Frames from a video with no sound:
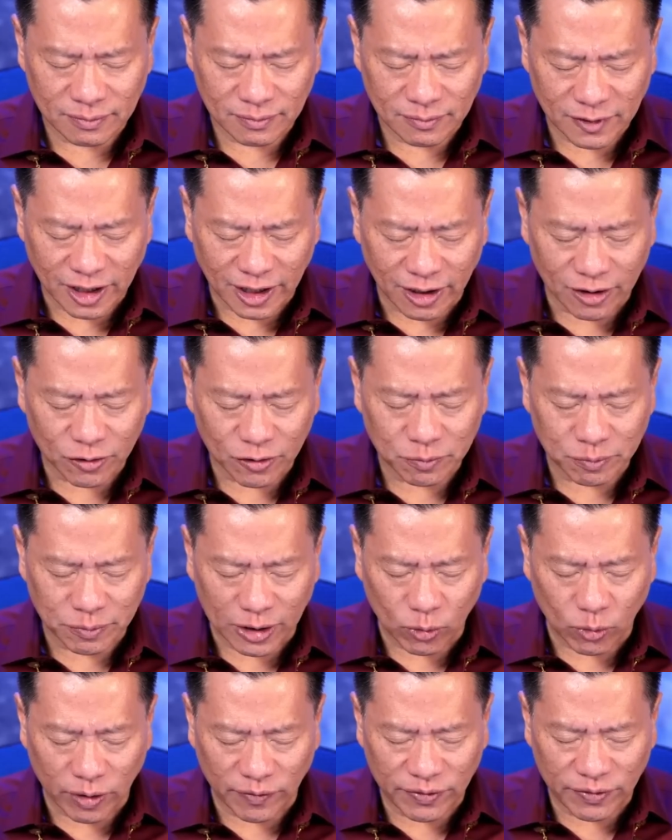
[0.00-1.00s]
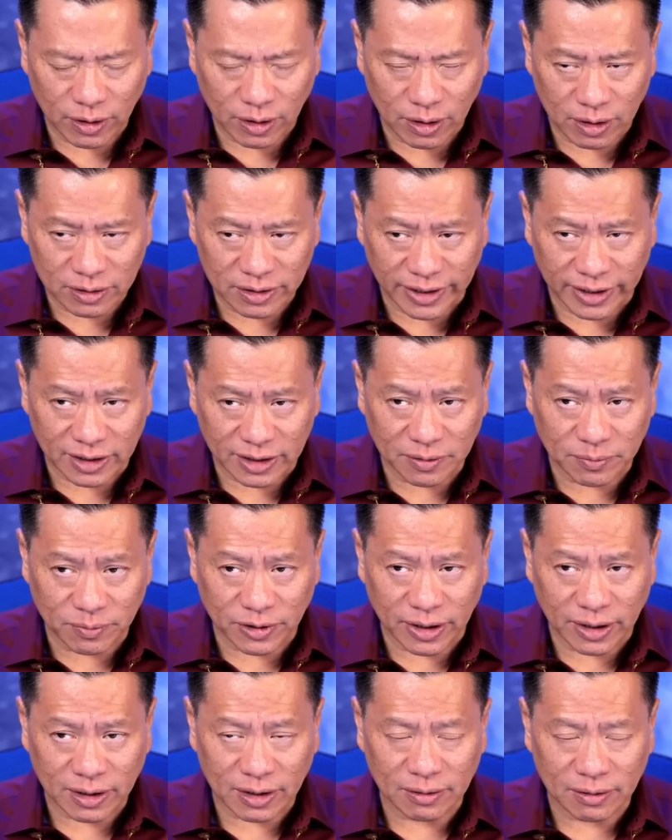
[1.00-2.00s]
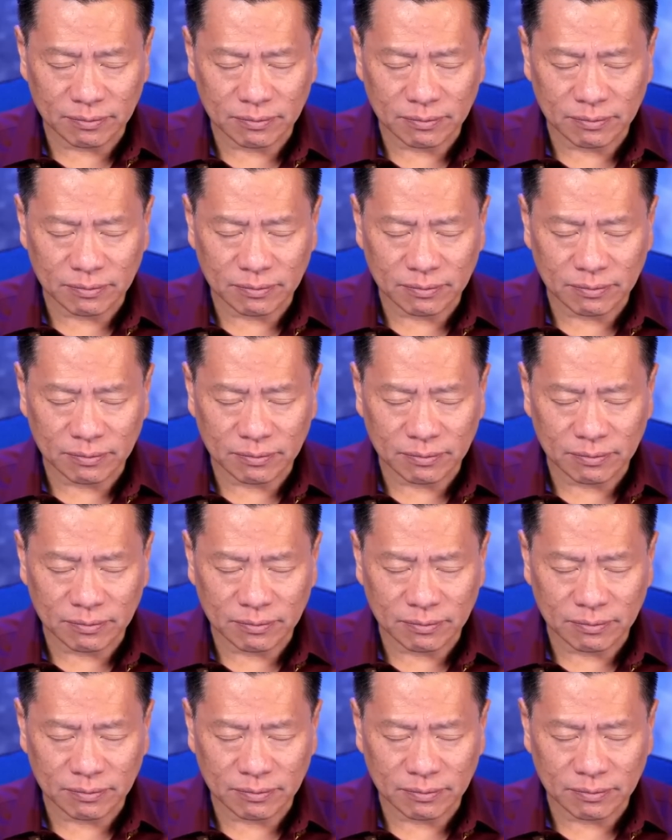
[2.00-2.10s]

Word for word: Now, be aware of your heart. Take a deep breath.